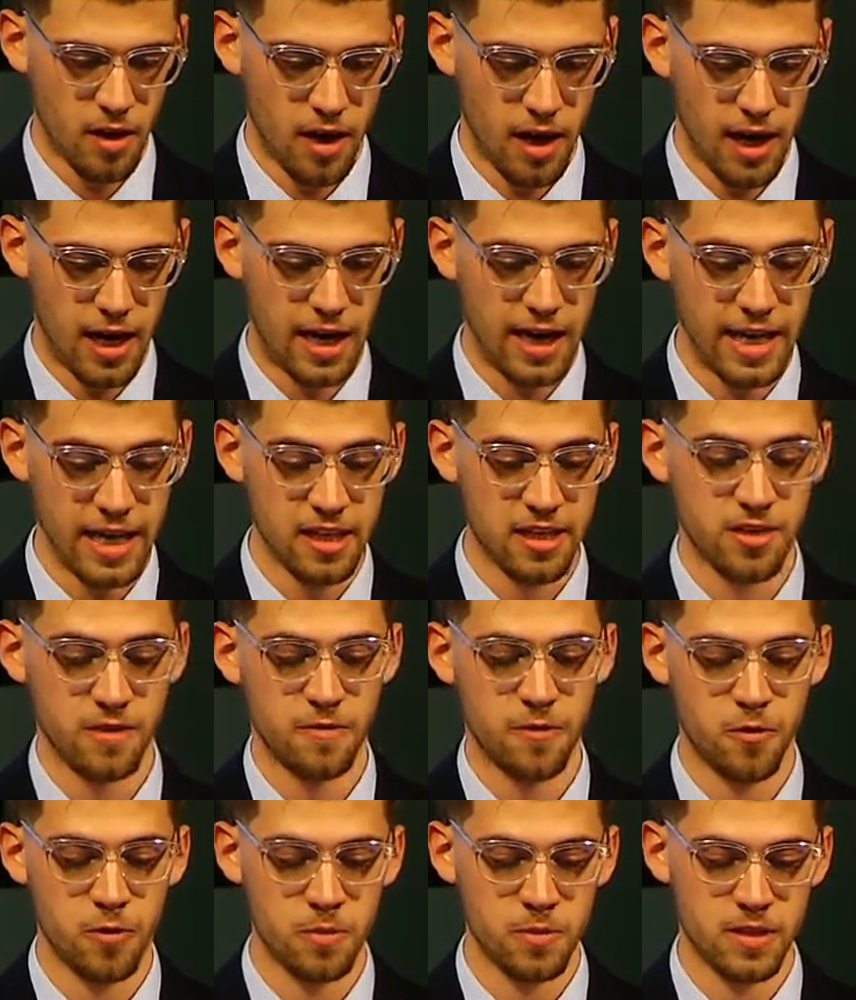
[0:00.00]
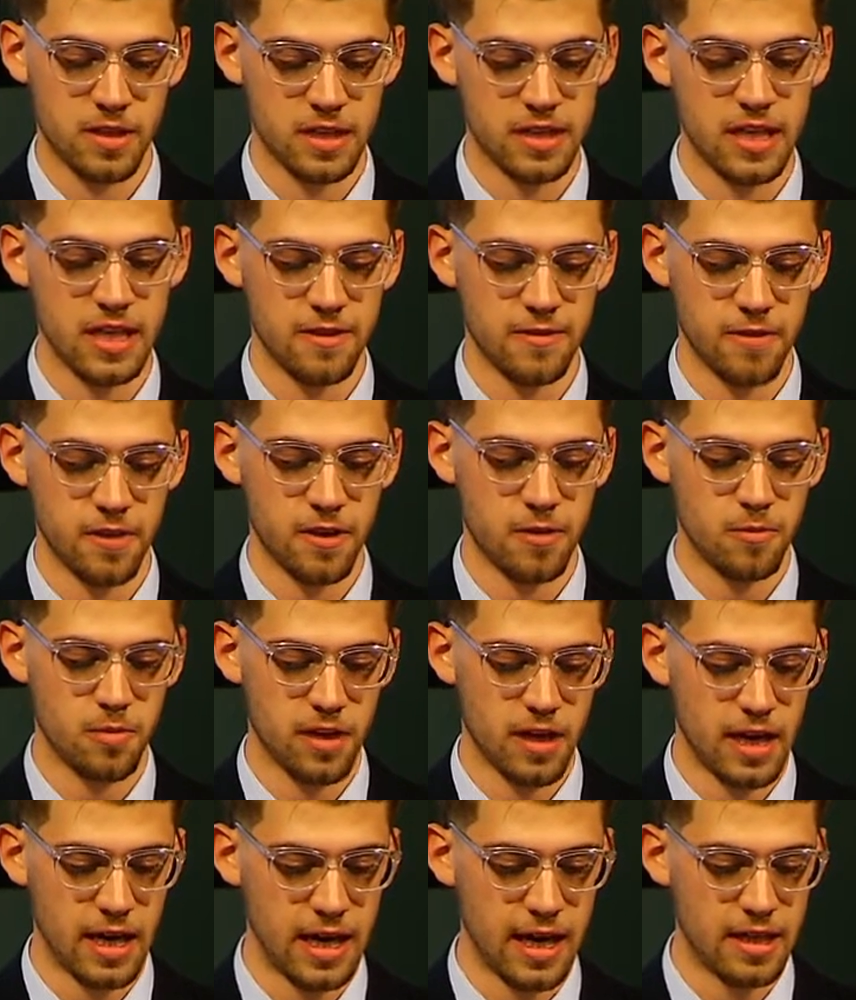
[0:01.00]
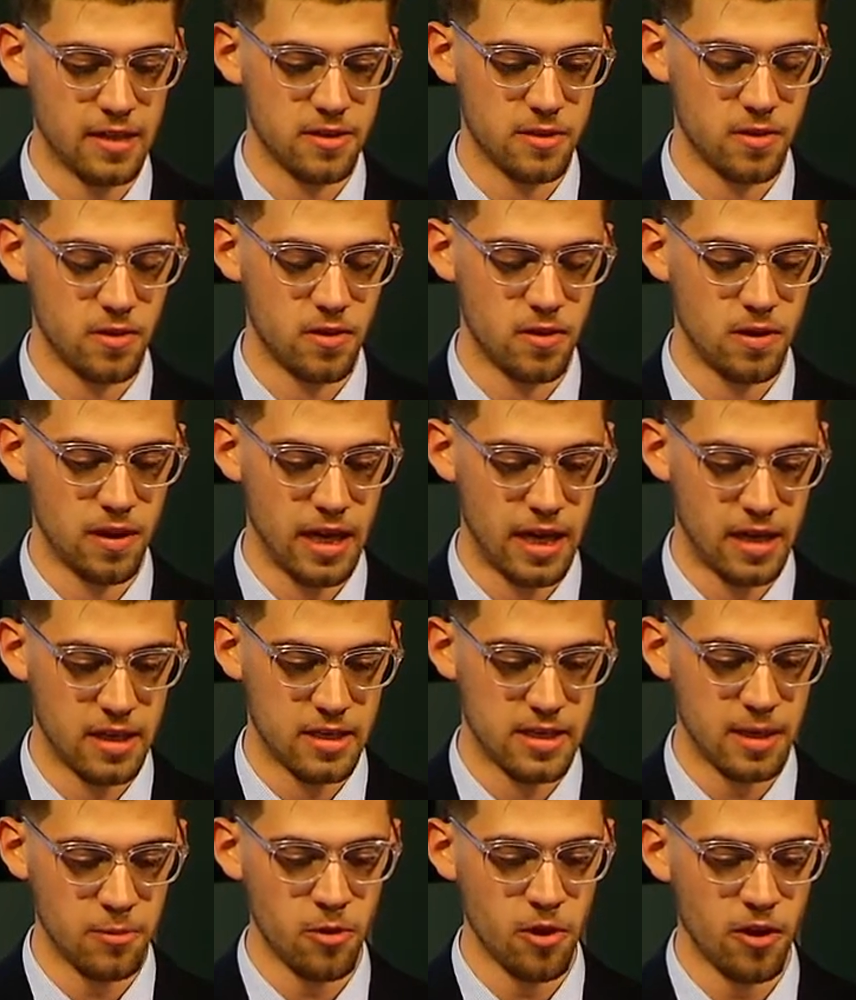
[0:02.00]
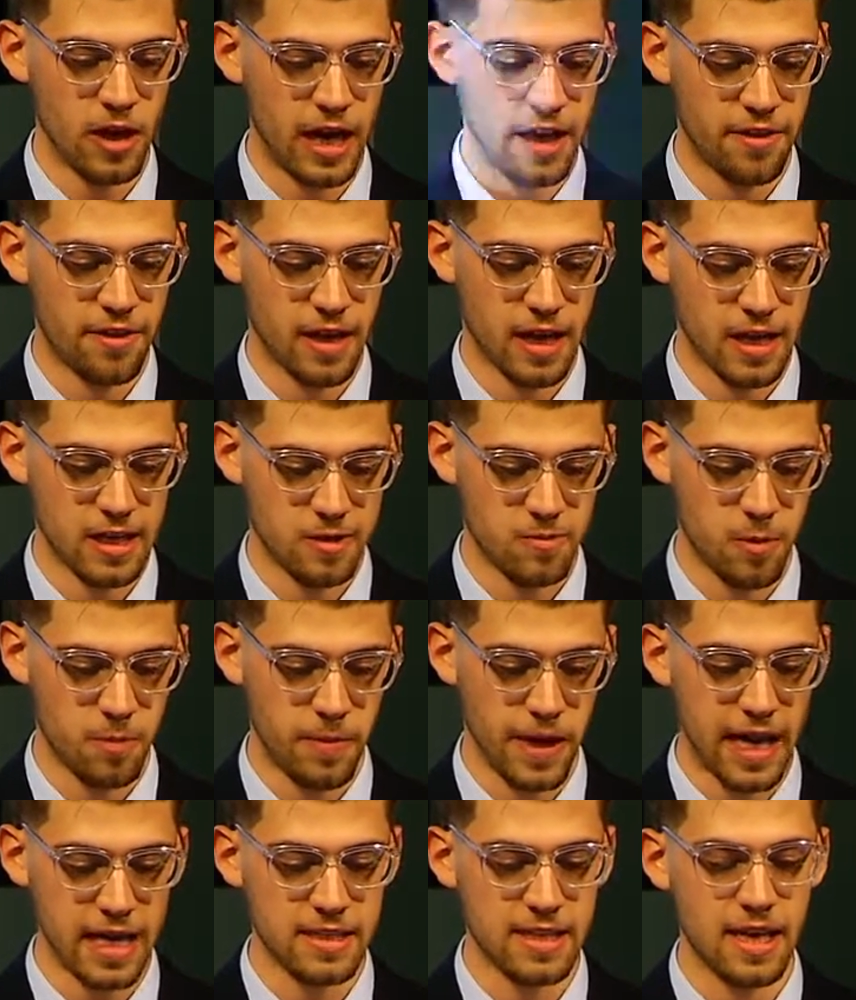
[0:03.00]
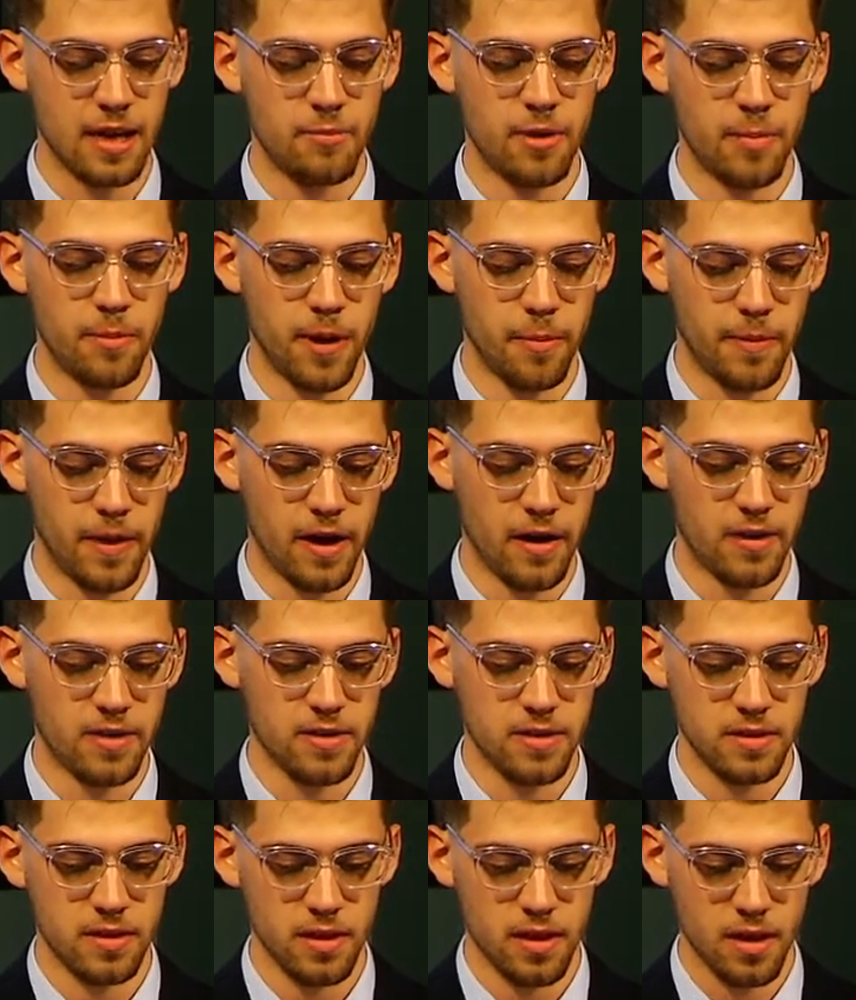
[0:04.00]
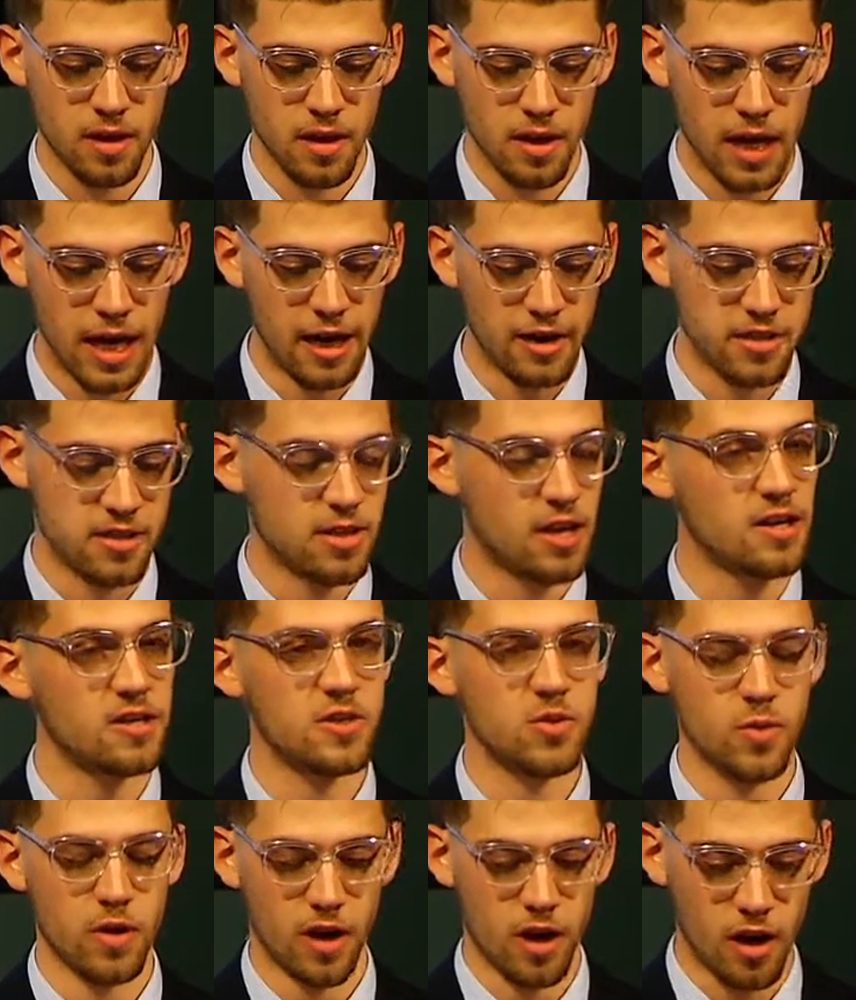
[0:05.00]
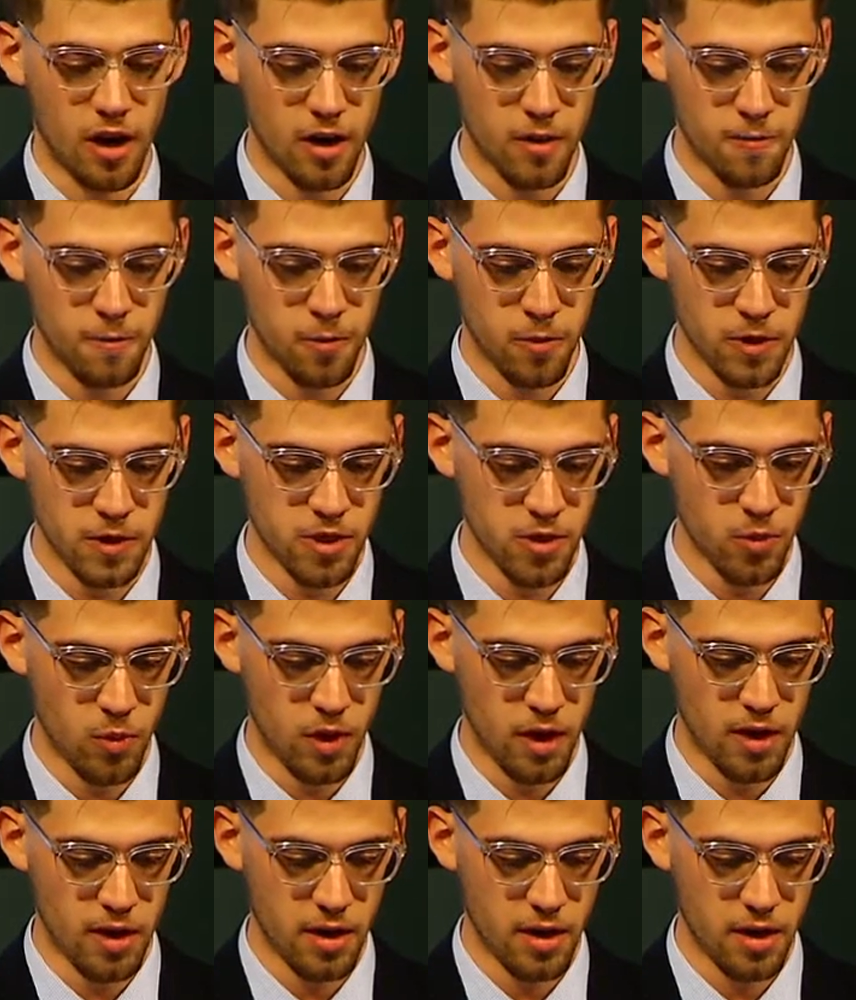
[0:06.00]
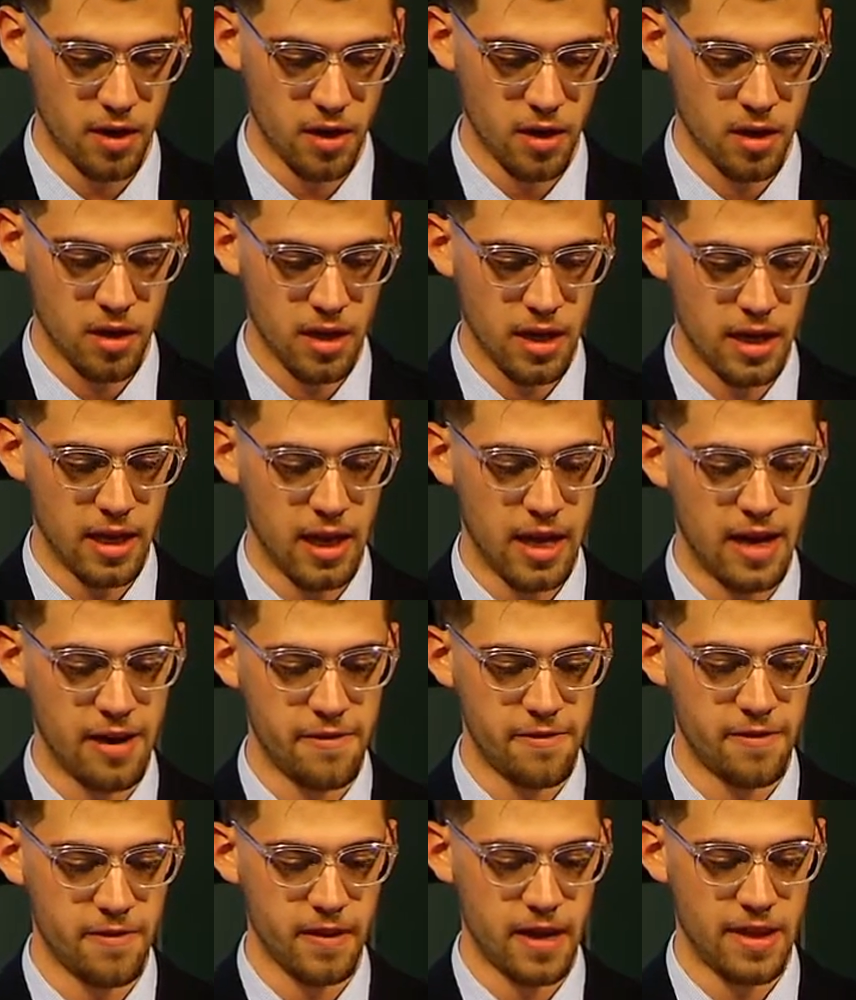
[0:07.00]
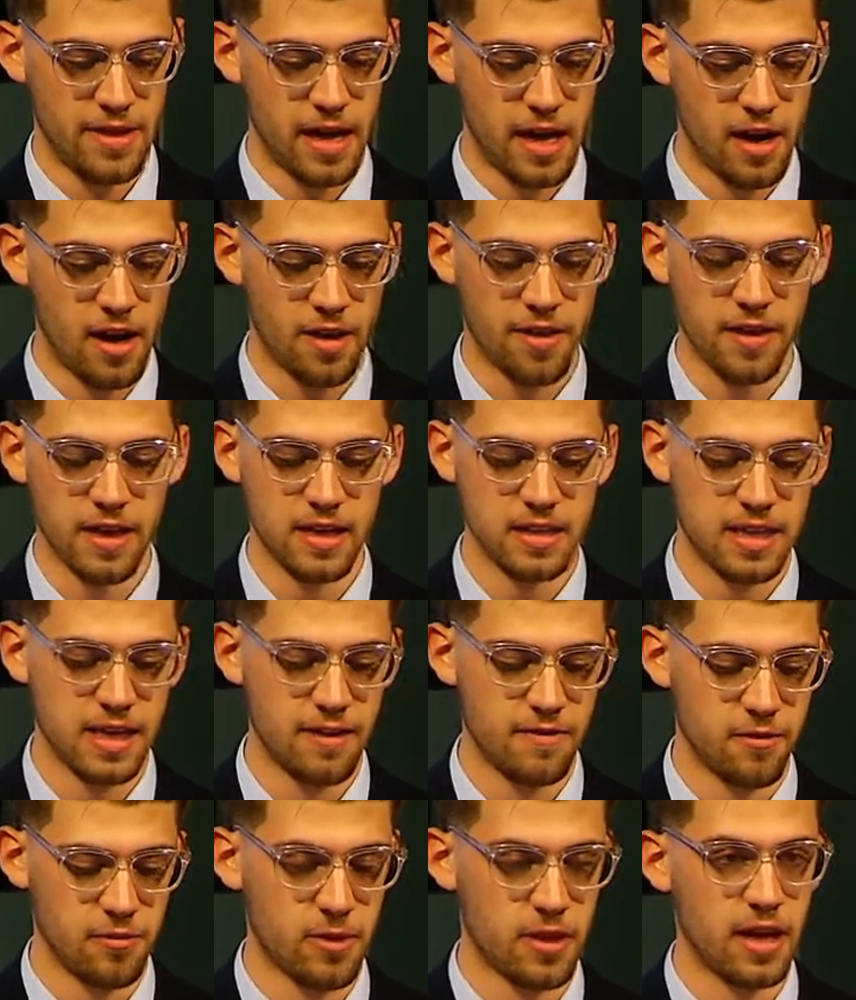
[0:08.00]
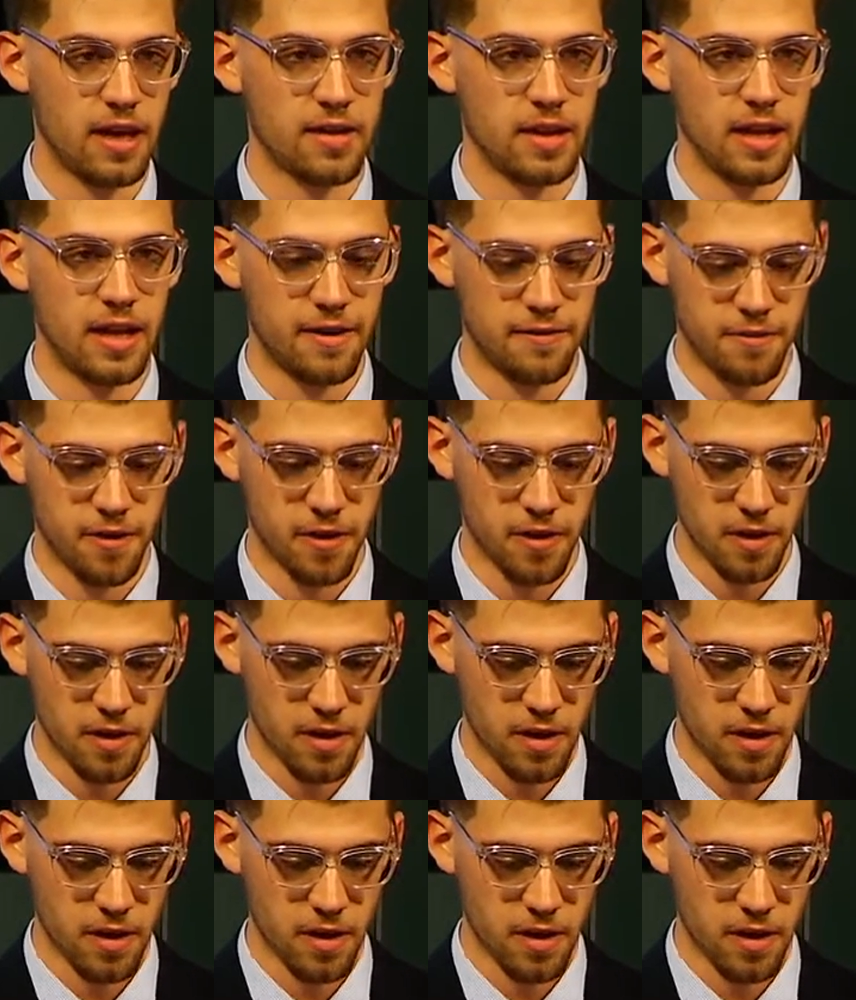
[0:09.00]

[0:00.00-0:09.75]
uh, each of whom successfully completed high school. And a similar ethic has been passed down by my parents. I was taught to work hard for what you want in life and that nothing is given without the effort,